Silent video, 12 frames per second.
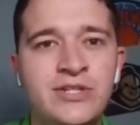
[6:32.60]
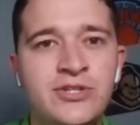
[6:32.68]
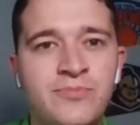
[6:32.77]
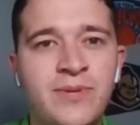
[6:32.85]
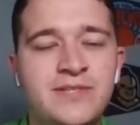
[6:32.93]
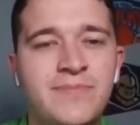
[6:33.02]

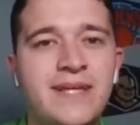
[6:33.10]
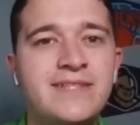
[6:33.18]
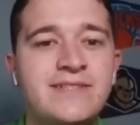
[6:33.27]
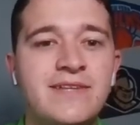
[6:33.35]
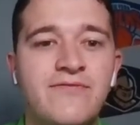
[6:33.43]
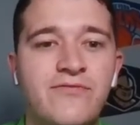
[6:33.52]
2+
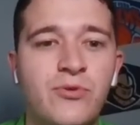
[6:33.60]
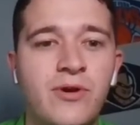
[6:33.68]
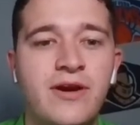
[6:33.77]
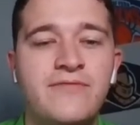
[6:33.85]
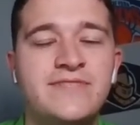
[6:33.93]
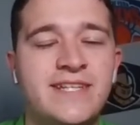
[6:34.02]
bases in 4
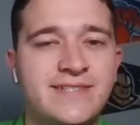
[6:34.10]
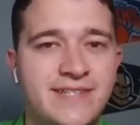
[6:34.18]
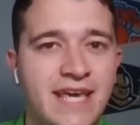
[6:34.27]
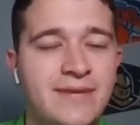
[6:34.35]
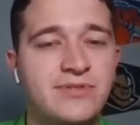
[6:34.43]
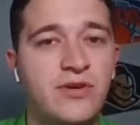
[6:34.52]
of 6
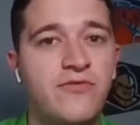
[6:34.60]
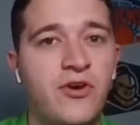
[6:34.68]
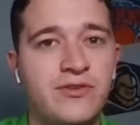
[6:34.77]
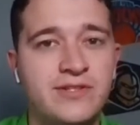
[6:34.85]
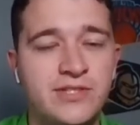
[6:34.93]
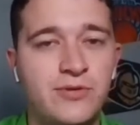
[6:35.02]
games so far
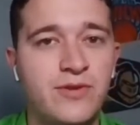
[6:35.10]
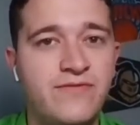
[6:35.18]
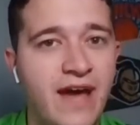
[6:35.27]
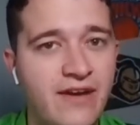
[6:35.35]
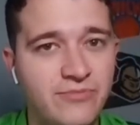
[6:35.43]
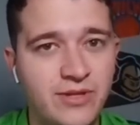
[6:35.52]
this year with
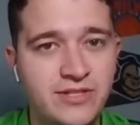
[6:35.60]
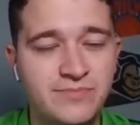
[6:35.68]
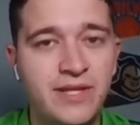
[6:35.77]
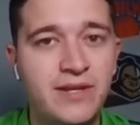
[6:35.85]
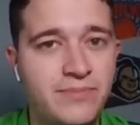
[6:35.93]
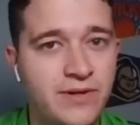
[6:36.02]
5+
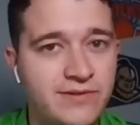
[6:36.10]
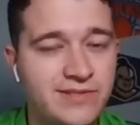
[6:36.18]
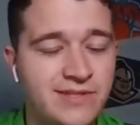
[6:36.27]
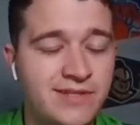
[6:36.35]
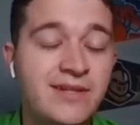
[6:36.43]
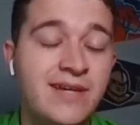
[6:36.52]
plate
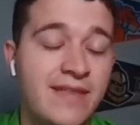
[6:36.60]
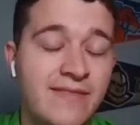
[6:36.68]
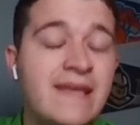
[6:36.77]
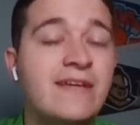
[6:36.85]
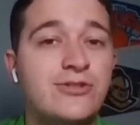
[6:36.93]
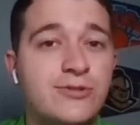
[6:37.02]
appearances. Look, I
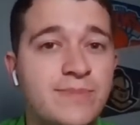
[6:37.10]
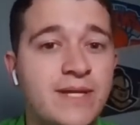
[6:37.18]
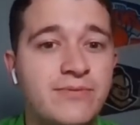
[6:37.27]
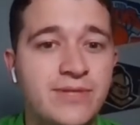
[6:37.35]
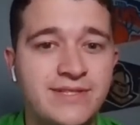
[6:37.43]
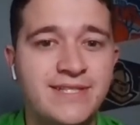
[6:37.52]
think he should be
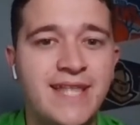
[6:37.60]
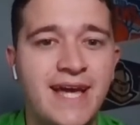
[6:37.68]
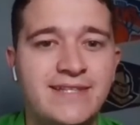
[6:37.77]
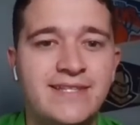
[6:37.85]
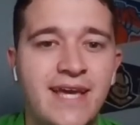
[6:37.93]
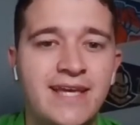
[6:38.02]
able to see
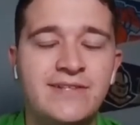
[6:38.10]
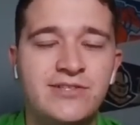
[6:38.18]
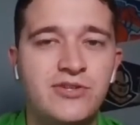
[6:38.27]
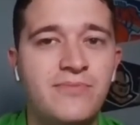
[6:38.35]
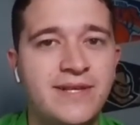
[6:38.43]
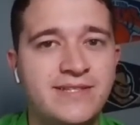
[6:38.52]
that today. His
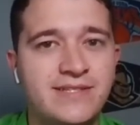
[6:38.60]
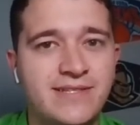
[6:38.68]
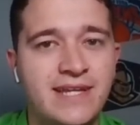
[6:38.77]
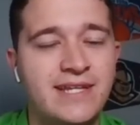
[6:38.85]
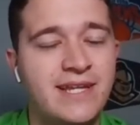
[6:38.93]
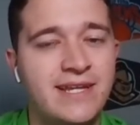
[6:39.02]
2 misses
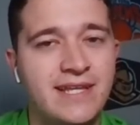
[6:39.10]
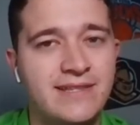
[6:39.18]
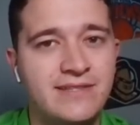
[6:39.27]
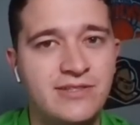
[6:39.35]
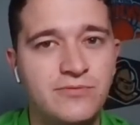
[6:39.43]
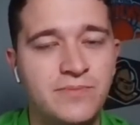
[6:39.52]
that he didn't hit
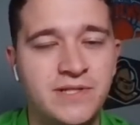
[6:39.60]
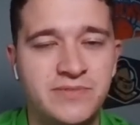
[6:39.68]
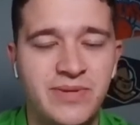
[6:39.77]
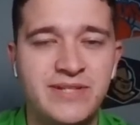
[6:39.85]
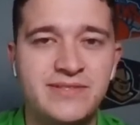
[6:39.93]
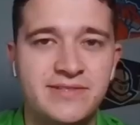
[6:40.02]
the 2+
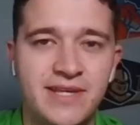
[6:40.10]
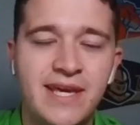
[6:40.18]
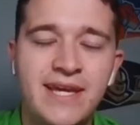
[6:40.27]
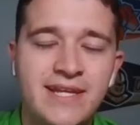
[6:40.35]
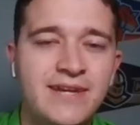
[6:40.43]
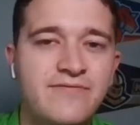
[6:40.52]
bases,
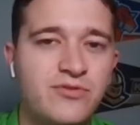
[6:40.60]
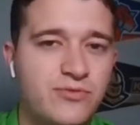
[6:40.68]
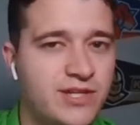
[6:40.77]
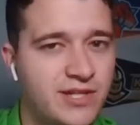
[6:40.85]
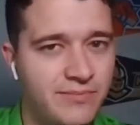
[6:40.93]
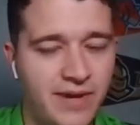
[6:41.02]
he'd have
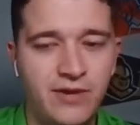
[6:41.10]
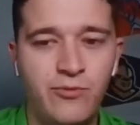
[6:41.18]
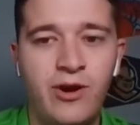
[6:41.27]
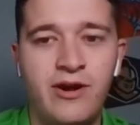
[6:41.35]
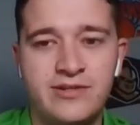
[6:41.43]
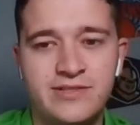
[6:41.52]
3 combined
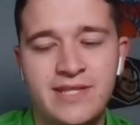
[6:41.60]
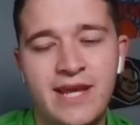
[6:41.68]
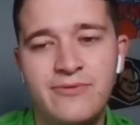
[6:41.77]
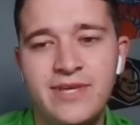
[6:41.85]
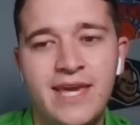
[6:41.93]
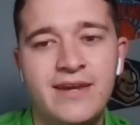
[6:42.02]
walks. Now,
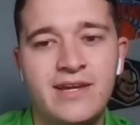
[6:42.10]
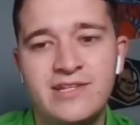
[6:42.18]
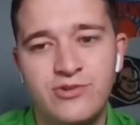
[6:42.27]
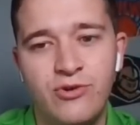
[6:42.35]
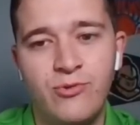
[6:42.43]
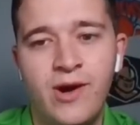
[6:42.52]
we can't
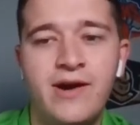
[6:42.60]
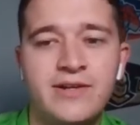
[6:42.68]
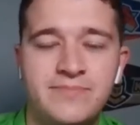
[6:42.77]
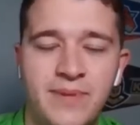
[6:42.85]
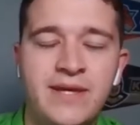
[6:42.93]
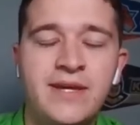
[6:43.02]
control walks,
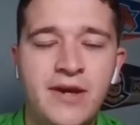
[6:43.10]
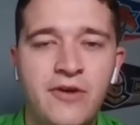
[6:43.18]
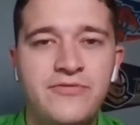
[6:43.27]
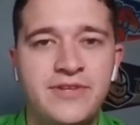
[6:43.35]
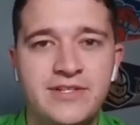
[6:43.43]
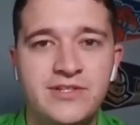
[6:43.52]
but
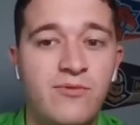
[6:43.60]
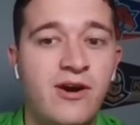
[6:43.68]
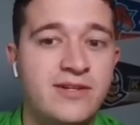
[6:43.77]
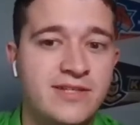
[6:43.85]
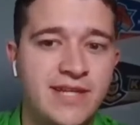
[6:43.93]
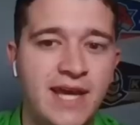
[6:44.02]
hopefully he doesn't
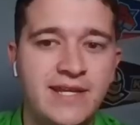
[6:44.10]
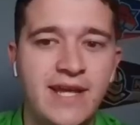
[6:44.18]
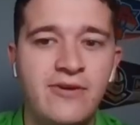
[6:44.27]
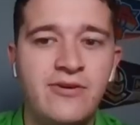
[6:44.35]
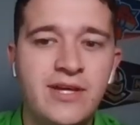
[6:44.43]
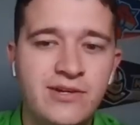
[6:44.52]
walk today.
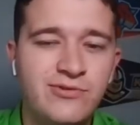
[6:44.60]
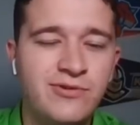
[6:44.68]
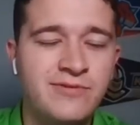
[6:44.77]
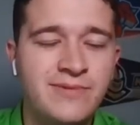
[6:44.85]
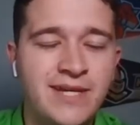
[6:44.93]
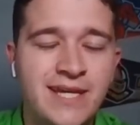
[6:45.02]
Now,
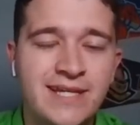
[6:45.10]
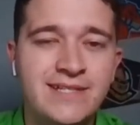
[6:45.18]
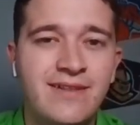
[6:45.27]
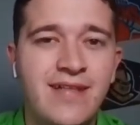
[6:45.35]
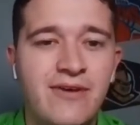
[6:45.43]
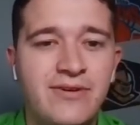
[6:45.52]
Kuhl, he's
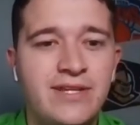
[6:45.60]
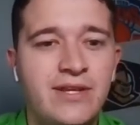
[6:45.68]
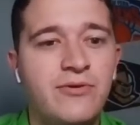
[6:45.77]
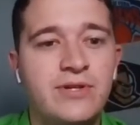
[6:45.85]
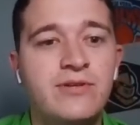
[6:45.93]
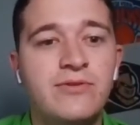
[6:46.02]
allowing,
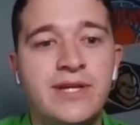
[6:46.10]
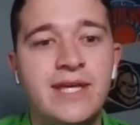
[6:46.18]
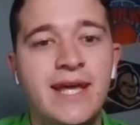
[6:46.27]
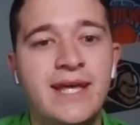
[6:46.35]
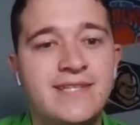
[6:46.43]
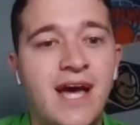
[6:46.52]
you look
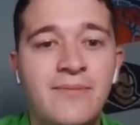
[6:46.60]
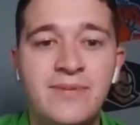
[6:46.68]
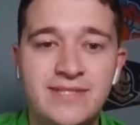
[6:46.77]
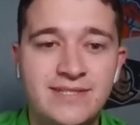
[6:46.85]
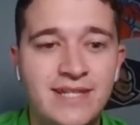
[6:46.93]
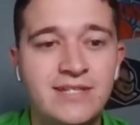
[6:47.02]
at
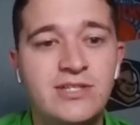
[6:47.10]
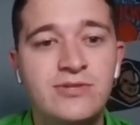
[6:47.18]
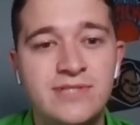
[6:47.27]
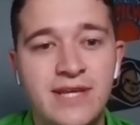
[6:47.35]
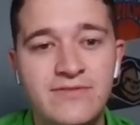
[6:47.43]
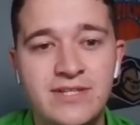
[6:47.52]
Thomas, he's hitting
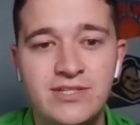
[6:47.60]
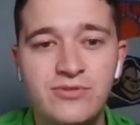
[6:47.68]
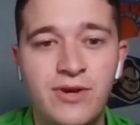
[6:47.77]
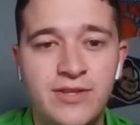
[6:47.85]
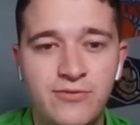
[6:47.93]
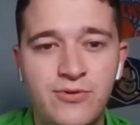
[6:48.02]
272
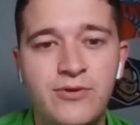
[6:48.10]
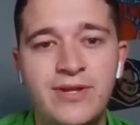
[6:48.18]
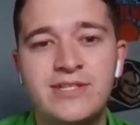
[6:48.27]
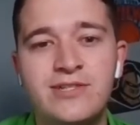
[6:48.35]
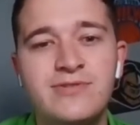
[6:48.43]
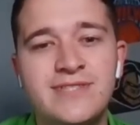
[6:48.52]
on the road
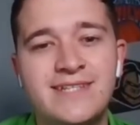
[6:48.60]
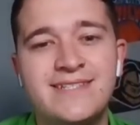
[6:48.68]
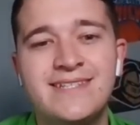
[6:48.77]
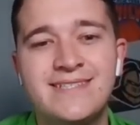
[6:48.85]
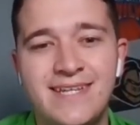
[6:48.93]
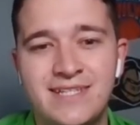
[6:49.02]
and
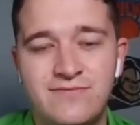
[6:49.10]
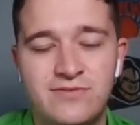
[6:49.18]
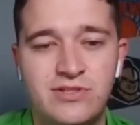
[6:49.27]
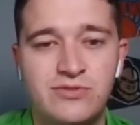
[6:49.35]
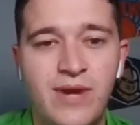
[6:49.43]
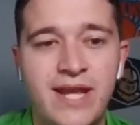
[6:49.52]
266
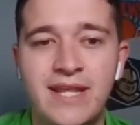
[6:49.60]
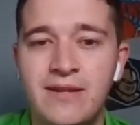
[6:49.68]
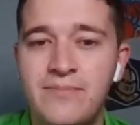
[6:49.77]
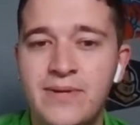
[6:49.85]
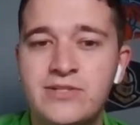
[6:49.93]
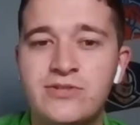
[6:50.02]
versus
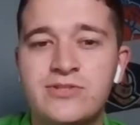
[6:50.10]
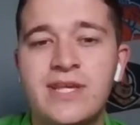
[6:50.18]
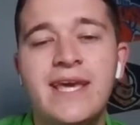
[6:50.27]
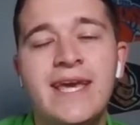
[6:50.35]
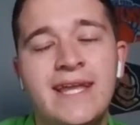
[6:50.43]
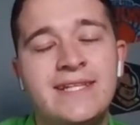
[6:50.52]
right-handed pitchers,
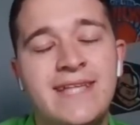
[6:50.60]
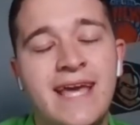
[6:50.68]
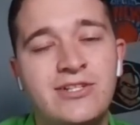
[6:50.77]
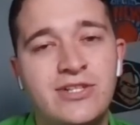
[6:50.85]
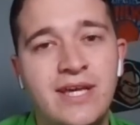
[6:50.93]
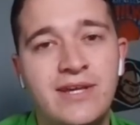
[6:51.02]
and he's
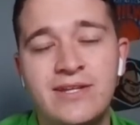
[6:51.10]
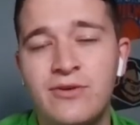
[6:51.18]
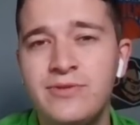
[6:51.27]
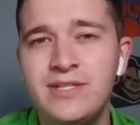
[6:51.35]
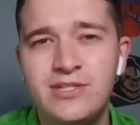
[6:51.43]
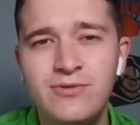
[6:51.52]
actually hitting
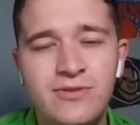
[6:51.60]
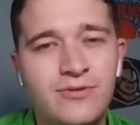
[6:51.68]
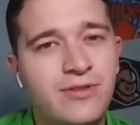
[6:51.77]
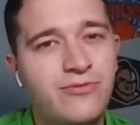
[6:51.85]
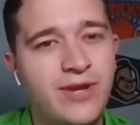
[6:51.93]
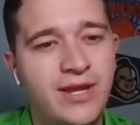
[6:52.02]
only
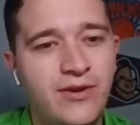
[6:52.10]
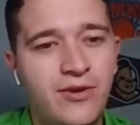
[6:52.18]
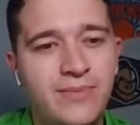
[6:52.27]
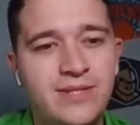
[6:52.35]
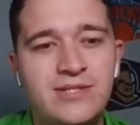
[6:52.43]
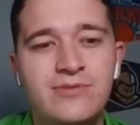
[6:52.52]
233 at
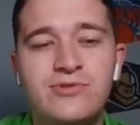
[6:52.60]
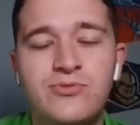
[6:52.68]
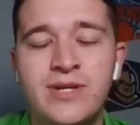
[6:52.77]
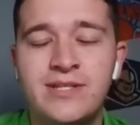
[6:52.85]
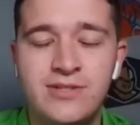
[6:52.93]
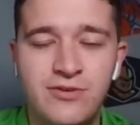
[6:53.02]
home and
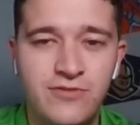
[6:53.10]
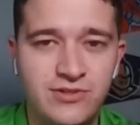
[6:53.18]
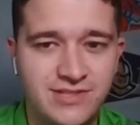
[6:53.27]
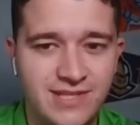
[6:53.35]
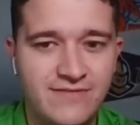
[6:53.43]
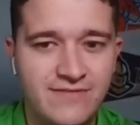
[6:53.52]
222
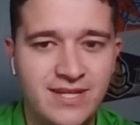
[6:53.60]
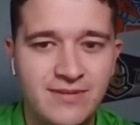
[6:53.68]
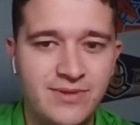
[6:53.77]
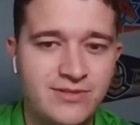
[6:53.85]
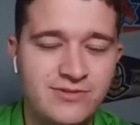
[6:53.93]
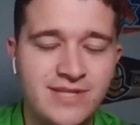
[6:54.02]
versus left-handed
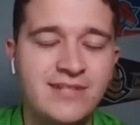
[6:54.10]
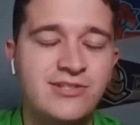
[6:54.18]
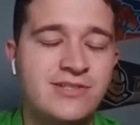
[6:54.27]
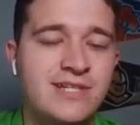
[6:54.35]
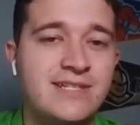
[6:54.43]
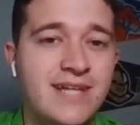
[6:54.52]
pitchers. That's
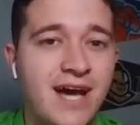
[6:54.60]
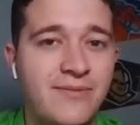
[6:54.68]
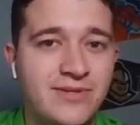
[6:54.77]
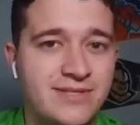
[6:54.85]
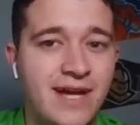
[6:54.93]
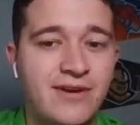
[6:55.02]
just a
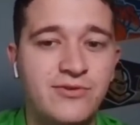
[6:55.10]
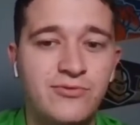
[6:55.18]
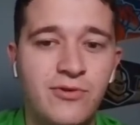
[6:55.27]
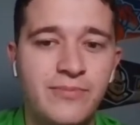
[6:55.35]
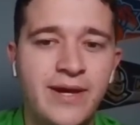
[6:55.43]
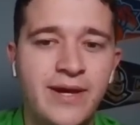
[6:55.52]
Thomas, not
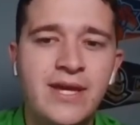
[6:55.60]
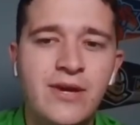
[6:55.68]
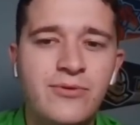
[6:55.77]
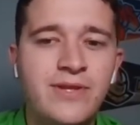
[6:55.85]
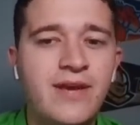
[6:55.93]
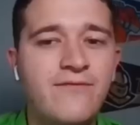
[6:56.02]
Kuhl. But
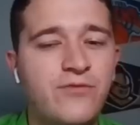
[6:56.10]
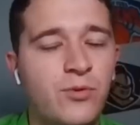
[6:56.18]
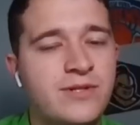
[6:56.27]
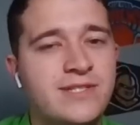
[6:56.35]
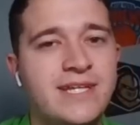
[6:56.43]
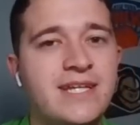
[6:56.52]
we look at
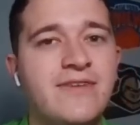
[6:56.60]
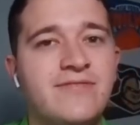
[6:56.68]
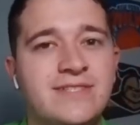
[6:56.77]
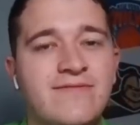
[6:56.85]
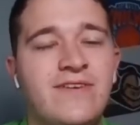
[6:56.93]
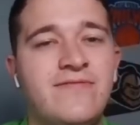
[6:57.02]
14 of
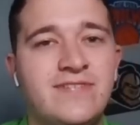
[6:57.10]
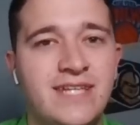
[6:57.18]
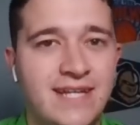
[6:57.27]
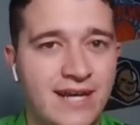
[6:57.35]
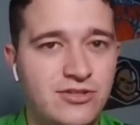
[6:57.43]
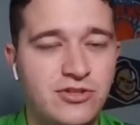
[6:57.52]
his
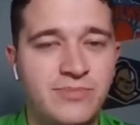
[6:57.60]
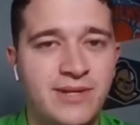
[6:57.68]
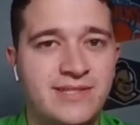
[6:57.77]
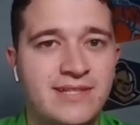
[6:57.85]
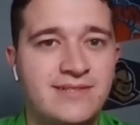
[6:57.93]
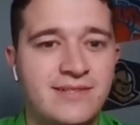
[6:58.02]
15 extra
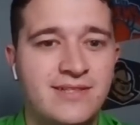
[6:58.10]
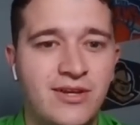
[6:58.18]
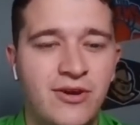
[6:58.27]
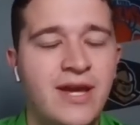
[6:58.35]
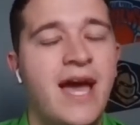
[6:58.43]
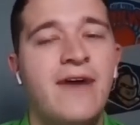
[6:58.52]
base hits this
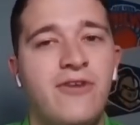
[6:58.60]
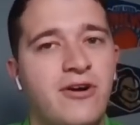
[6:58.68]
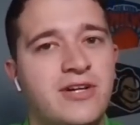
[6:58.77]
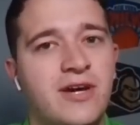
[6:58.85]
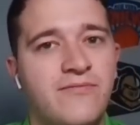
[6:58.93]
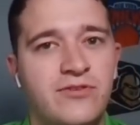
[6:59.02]
year have all
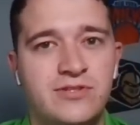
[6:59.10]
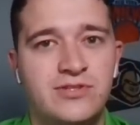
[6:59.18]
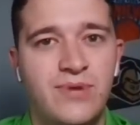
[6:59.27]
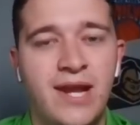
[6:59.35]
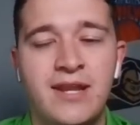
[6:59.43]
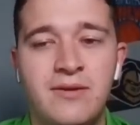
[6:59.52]
come versus
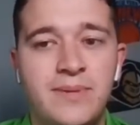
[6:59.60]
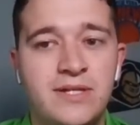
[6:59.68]
right-handed